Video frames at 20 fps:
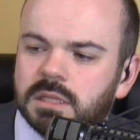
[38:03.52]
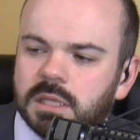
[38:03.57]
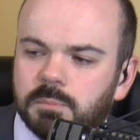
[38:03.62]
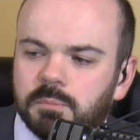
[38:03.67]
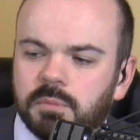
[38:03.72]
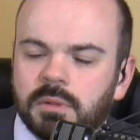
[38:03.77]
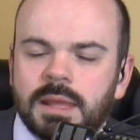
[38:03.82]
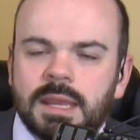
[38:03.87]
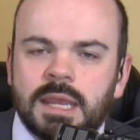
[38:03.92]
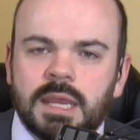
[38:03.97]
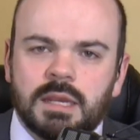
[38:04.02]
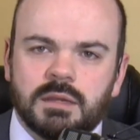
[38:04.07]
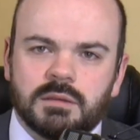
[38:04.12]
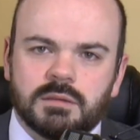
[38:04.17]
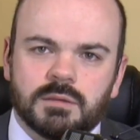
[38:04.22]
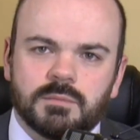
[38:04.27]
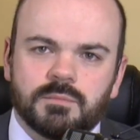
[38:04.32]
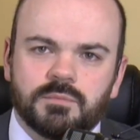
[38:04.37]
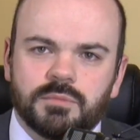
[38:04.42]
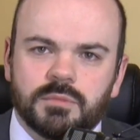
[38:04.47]
they
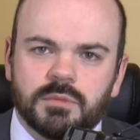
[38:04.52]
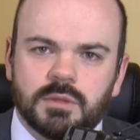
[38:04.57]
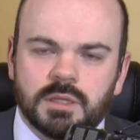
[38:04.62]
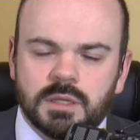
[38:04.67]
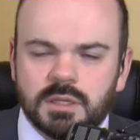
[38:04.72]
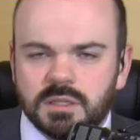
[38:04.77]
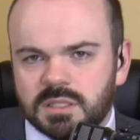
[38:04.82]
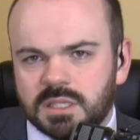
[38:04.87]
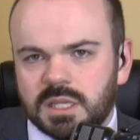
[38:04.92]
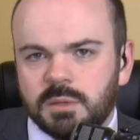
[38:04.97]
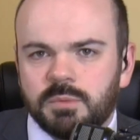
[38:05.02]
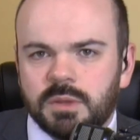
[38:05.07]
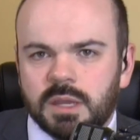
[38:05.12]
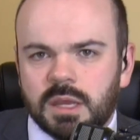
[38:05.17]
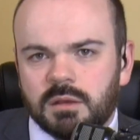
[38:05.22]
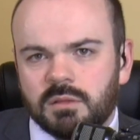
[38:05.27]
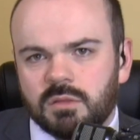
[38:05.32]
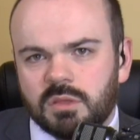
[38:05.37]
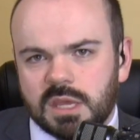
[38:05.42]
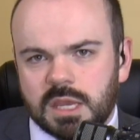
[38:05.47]
played in the
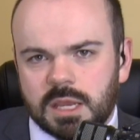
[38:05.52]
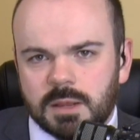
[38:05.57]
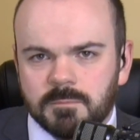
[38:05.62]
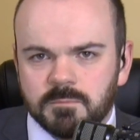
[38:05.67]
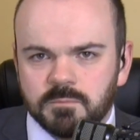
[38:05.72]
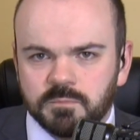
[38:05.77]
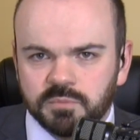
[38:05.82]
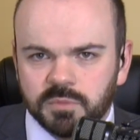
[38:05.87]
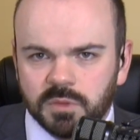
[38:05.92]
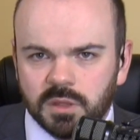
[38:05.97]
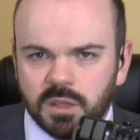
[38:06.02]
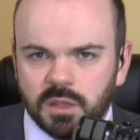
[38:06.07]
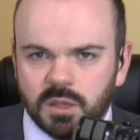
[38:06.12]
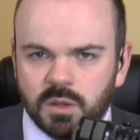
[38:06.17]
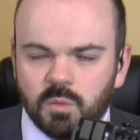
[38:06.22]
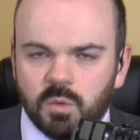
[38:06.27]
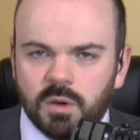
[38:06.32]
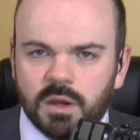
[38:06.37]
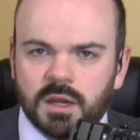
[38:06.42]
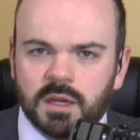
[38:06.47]
CBN thing
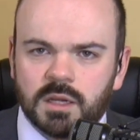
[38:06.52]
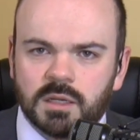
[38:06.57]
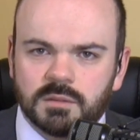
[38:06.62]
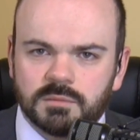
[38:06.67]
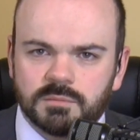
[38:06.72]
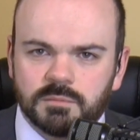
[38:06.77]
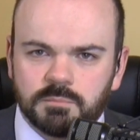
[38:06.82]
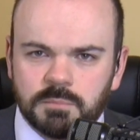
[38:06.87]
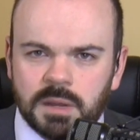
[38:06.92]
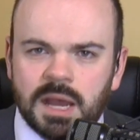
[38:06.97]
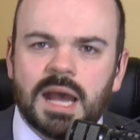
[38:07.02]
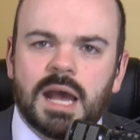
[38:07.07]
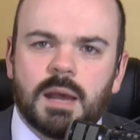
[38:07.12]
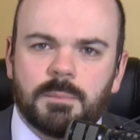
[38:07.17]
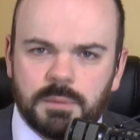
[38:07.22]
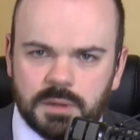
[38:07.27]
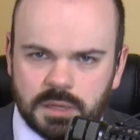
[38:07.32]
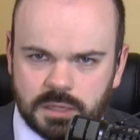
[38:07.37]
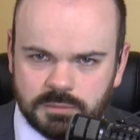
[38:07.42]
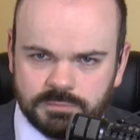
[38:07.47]
where
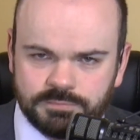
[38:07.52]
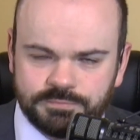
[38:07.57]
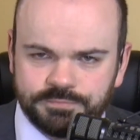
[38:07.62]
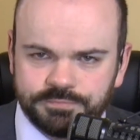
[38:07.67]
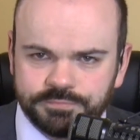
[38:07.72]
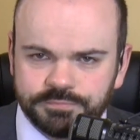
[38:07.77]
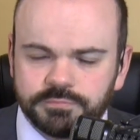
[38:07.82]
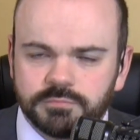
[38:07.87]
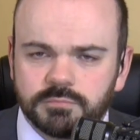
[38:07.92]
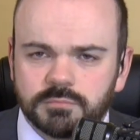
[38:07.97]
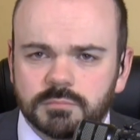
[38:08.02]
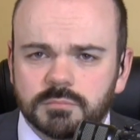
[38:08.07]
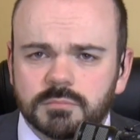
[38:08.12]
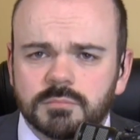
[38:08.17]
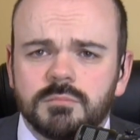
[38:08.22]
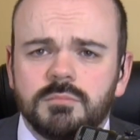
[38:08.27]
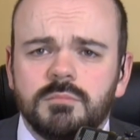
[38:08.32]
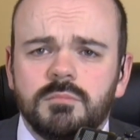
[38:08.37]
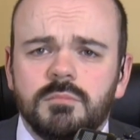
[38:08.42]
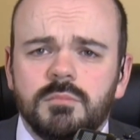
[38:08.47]
Papa
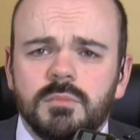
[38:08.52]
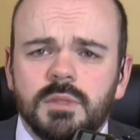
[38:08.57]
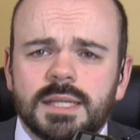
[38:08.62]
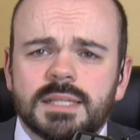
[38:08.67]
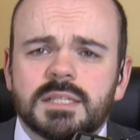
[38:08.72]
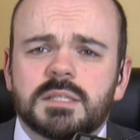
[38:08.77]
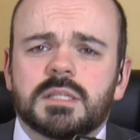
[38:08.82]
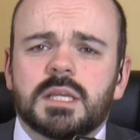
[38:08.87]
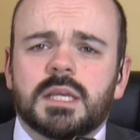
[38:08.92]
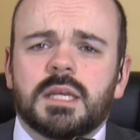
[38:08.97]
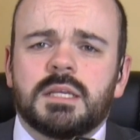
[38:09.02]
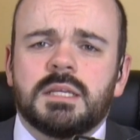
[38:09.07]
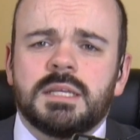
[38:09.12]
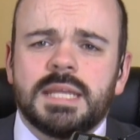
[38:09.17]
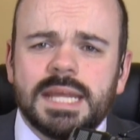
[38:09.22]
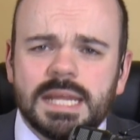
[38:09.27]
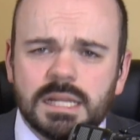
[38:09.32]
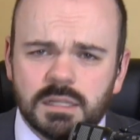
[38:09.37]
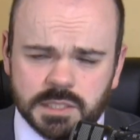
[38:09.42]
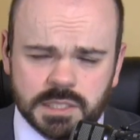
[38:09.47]
has
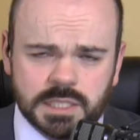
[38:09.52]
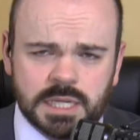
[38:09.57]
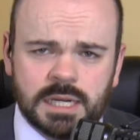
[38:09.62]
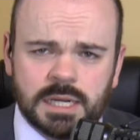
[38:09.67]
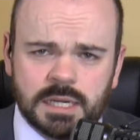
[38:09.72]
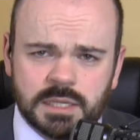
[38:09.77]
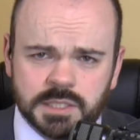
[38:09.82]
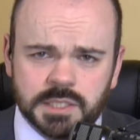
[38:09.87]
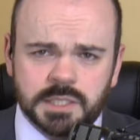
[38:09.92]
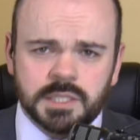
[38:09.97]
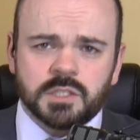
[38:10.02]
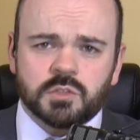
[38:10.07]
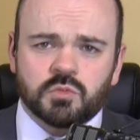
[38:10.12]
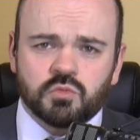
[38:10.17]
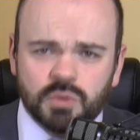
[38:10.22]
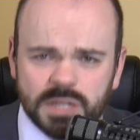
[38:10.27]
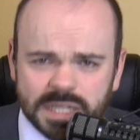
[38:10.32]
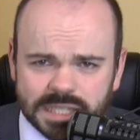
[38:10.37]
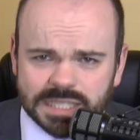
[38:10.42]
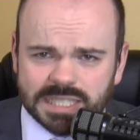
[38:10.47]
nail scars in his
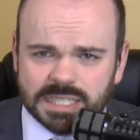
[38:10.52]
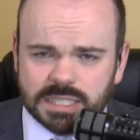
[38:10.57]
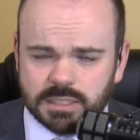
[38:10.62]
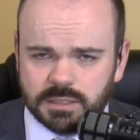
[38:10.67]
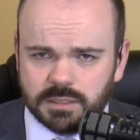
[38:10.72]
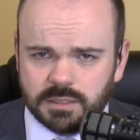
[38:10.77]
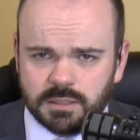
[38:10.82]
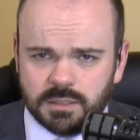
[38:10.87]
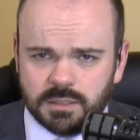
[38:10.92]
wrist.